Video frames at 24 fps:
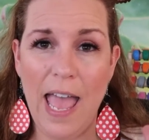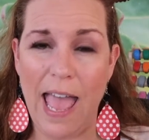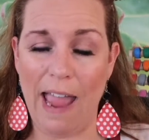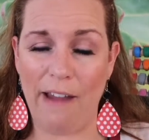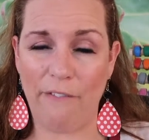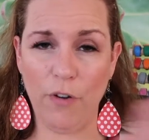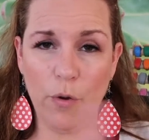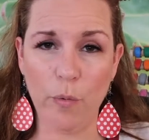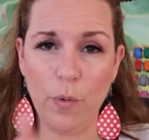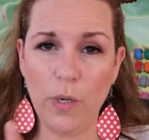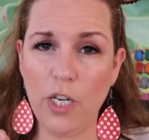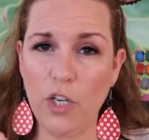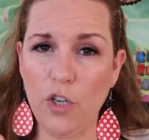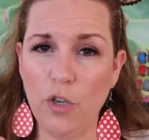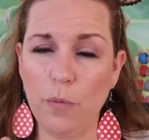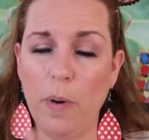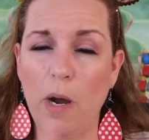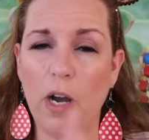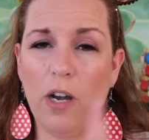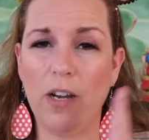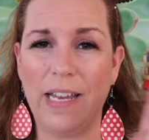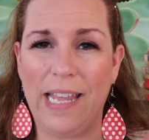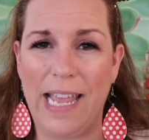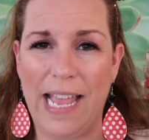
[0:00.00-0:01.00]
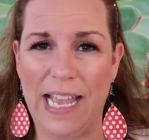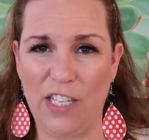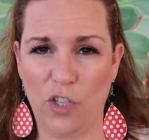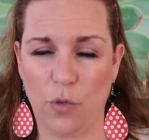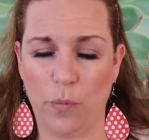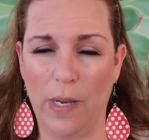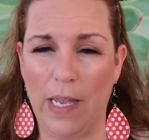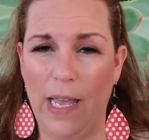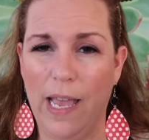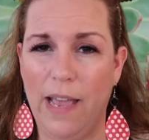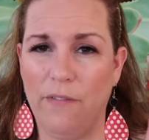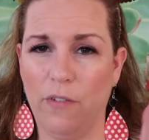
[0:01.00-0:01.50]
everyone in your party has
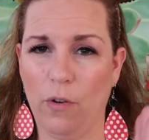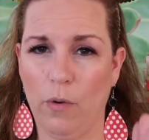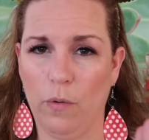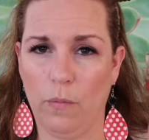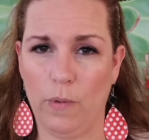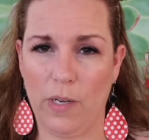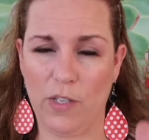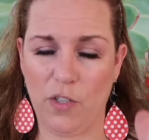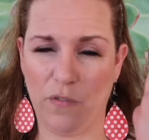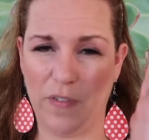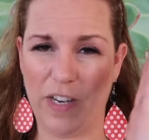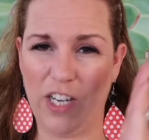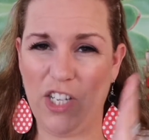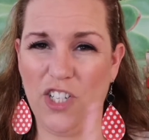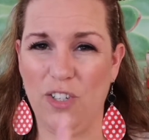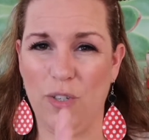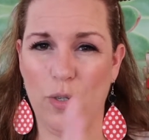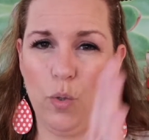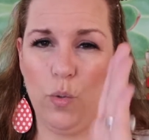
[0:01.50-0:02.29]
to have a reservation